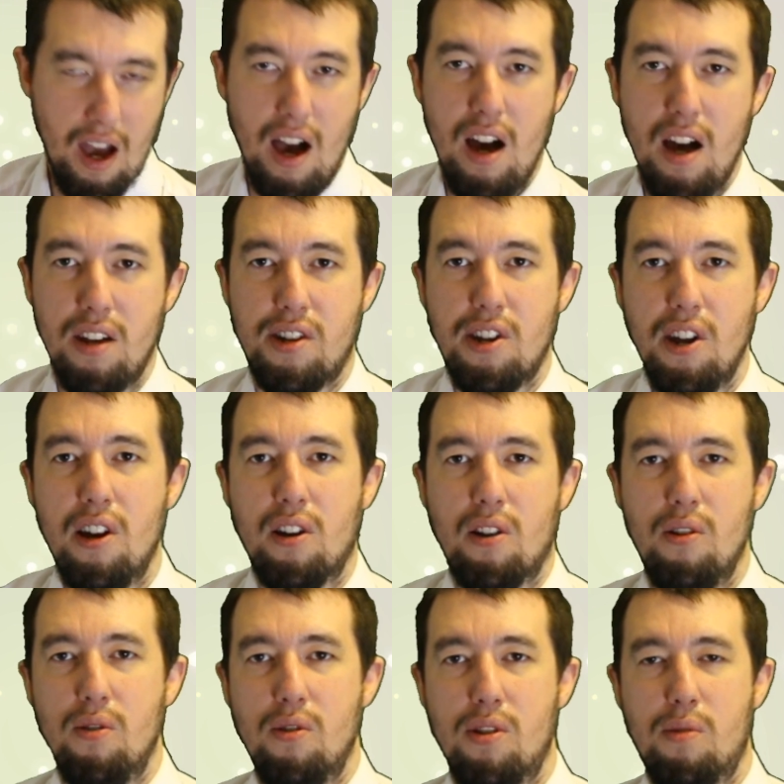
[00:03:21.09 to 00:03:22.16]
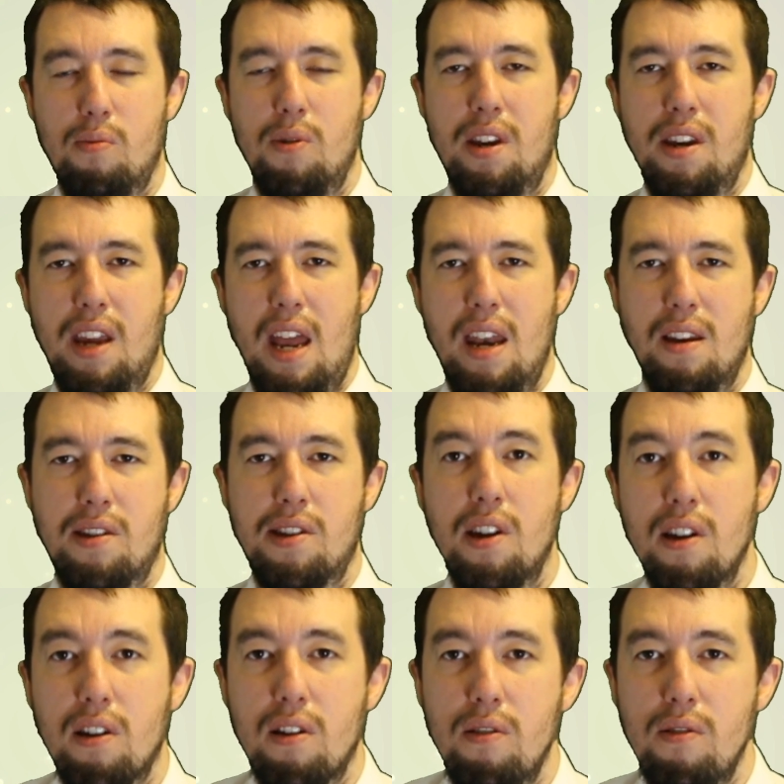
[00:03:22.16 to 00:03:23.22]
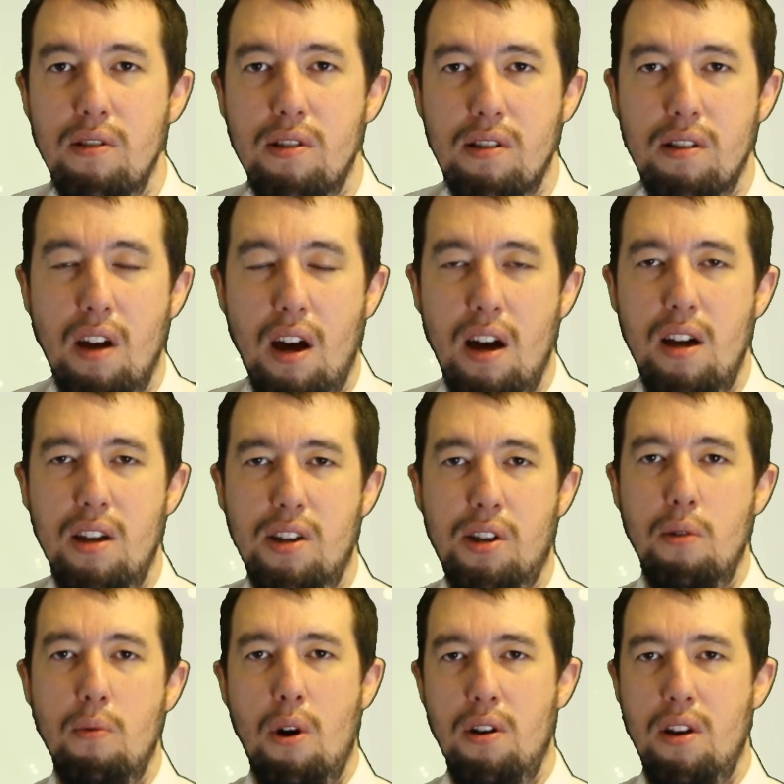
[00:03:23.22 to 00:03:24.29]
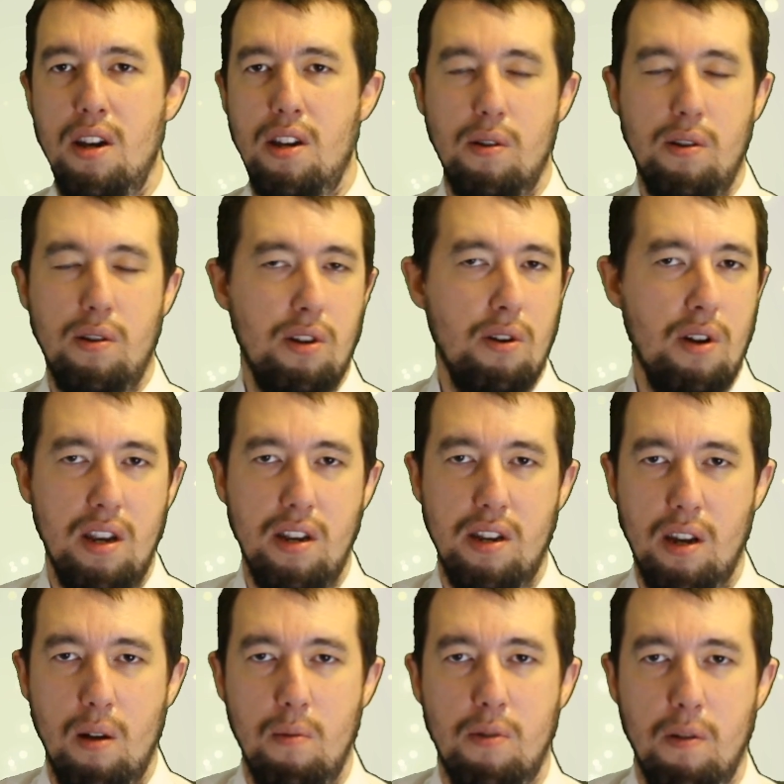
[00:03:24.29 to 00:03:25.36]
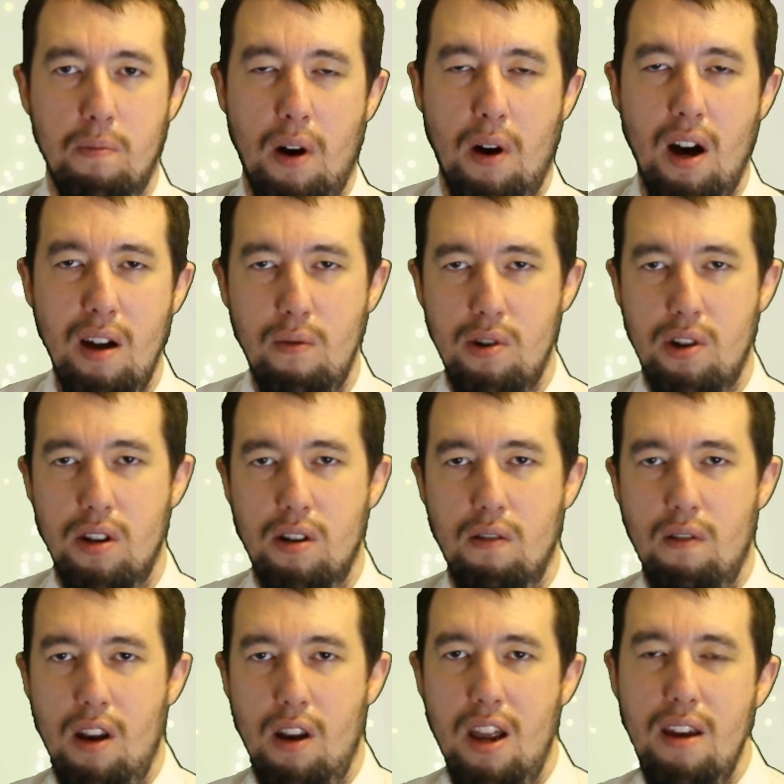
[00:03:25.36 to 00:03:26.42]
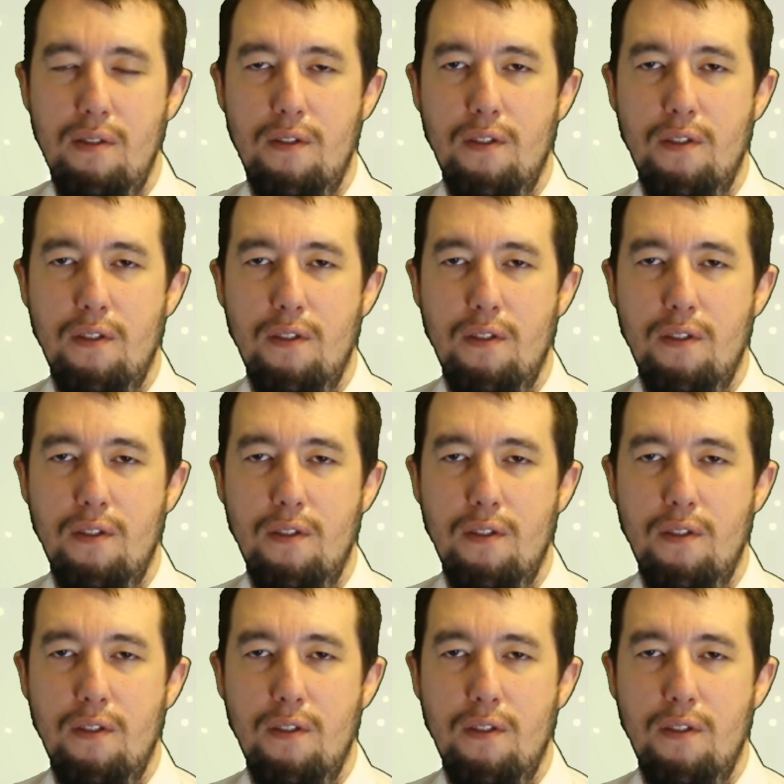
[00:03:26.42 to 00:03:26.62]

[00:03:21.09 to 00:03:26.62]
Circles, we didn't get any circles, so you won't need to do it in terms of pi, which is a relief.